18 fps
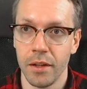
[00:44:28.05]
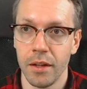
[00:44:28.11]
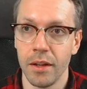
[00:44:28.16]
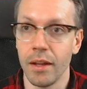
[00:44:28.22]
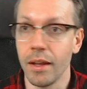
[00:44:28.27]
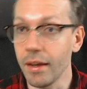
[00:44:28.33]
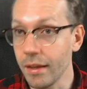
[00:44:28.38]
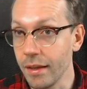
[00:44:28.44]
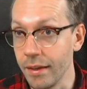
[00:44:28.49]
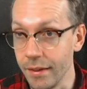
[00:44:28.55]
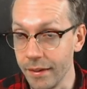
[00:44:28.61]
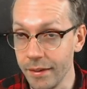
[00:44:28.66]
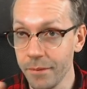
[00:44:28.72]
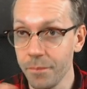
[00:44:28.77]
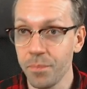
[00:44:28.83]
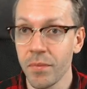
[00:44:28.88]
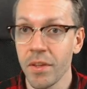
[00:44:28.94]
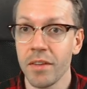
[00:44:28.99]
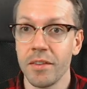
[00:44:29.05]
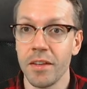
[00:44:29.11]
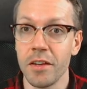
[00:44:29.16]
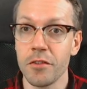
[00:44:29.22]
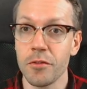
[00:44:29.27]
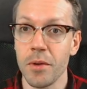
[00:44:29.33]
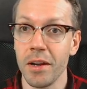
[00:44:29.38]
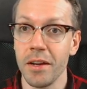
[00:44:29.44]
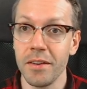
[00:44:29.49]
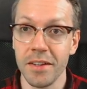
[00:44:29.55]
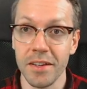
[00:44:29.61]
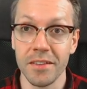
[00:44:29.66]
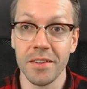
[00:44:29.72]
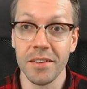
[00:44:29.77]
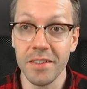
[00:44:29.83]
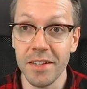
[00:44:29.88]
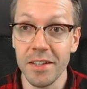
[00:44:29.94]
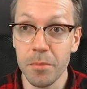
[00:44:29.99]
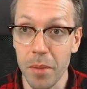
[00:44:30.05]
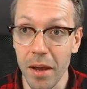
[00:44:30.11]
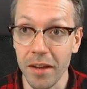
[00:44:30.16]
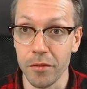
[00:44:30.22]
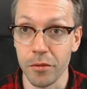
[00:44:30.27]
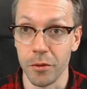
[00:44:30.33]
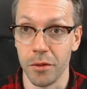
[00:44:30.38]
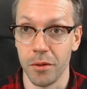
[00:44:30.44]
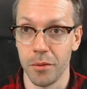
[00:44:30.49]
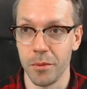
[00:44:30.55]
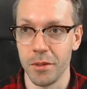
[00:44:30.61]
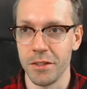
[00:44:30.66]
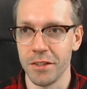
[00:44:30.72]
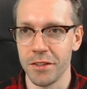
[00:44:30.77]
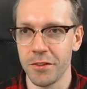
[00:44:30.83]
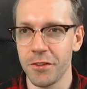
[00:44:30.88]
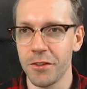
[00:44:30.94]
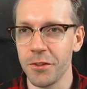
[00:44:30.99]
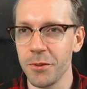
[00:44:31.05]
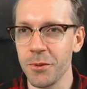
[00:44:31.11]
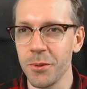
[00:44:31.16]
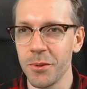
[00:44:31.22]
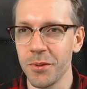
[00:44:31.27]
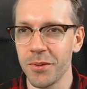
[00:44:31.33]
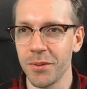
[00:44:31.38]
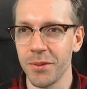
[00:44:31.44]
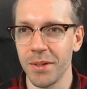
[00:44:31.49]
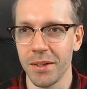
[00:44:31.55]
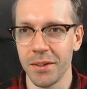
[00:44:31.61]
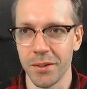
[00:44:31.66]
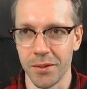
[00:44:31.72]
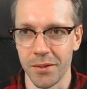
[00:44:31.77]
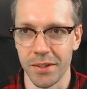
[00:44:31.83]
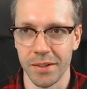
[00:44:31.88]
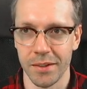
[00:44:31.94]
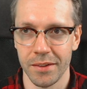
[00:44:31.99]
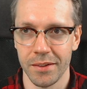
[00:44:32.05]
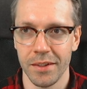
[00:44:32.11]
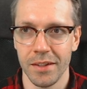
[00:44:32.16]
Luckily, sensuality is indeed painful. We just choose to ignore it.